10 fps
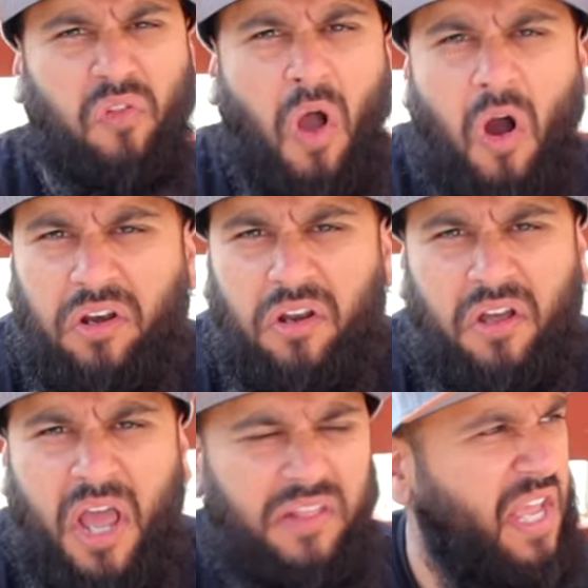on.
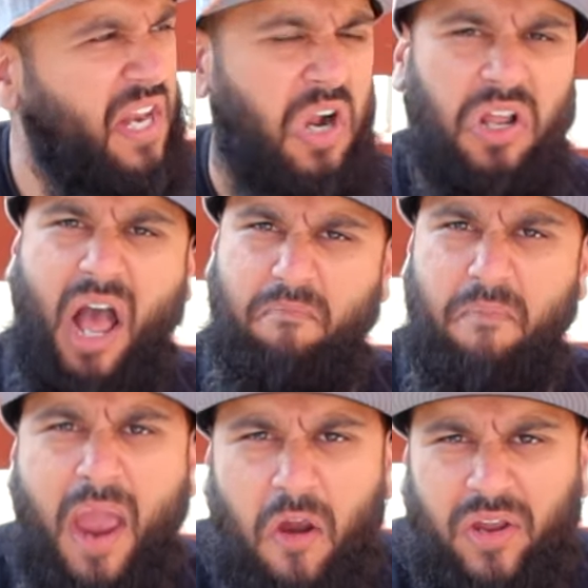They done got
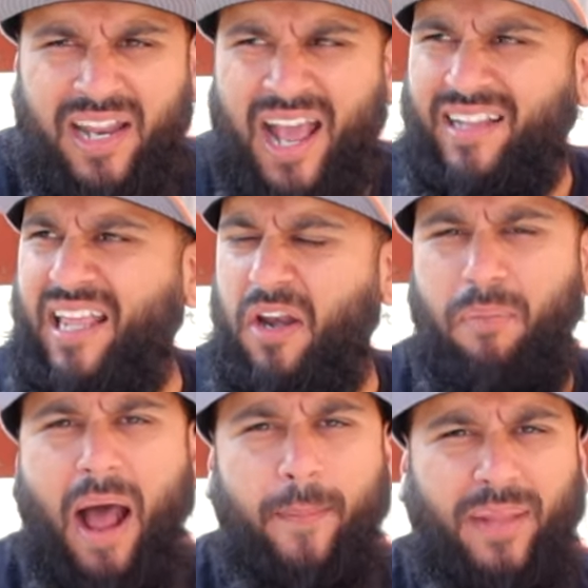married. They done
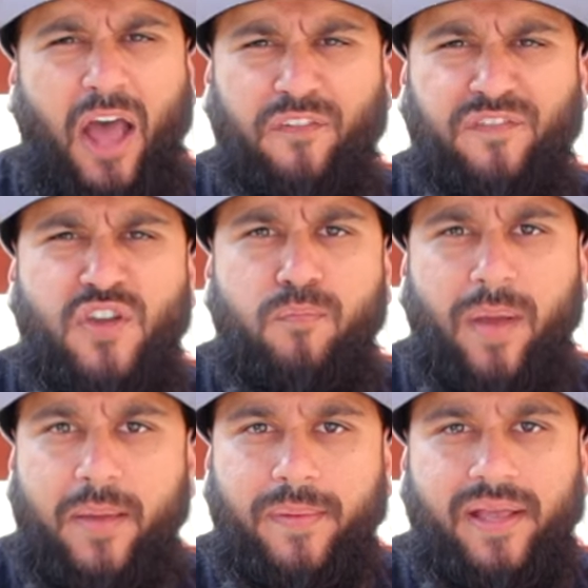popped out a few
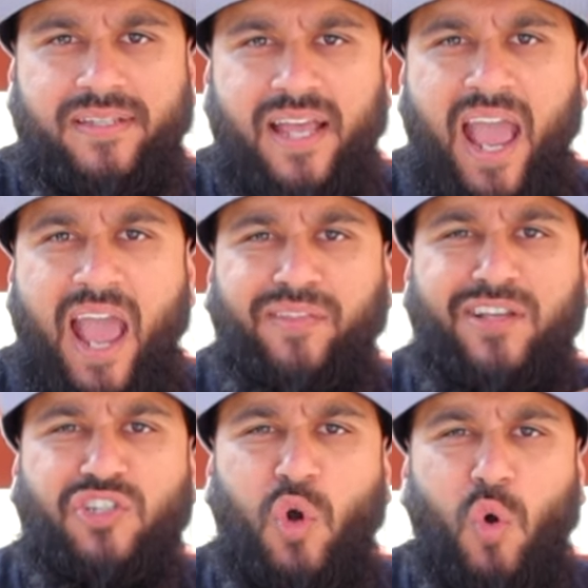babies. And
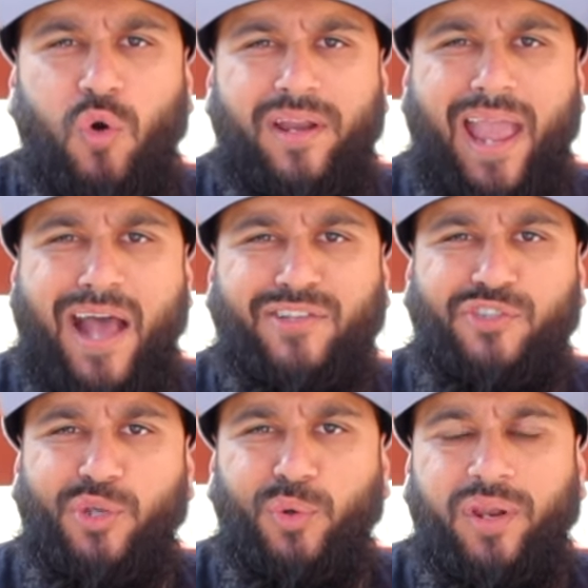this corny ass
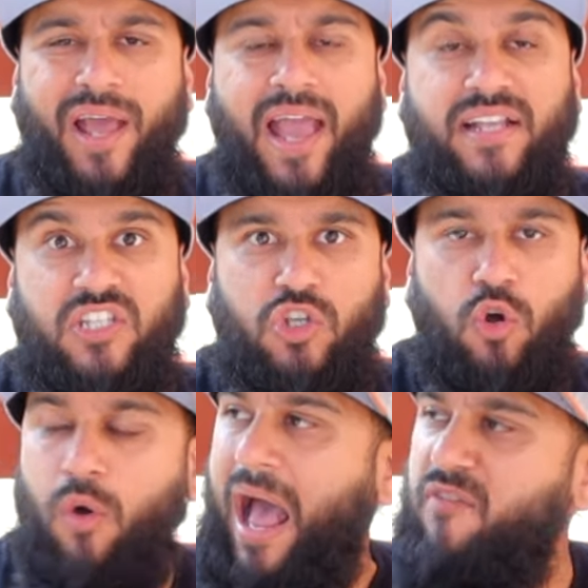dude is
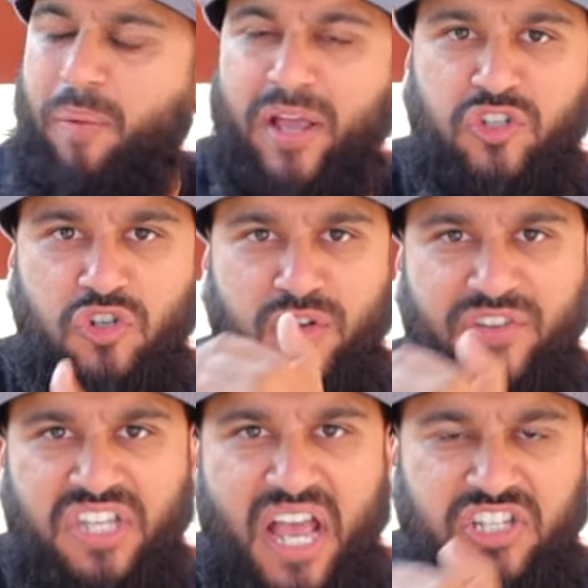still have pictures of
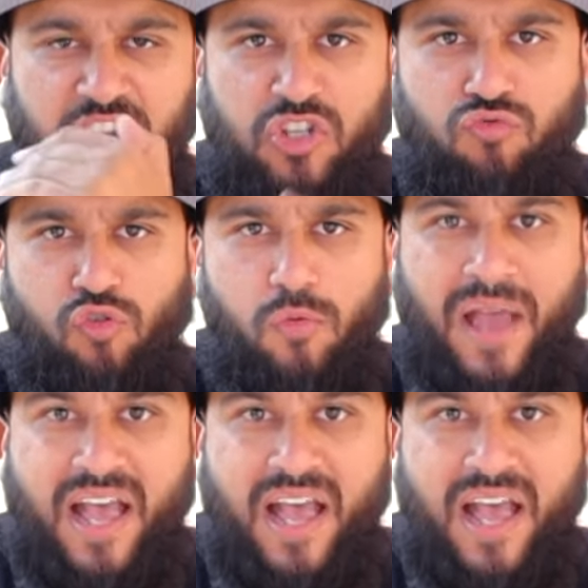his ex in his room,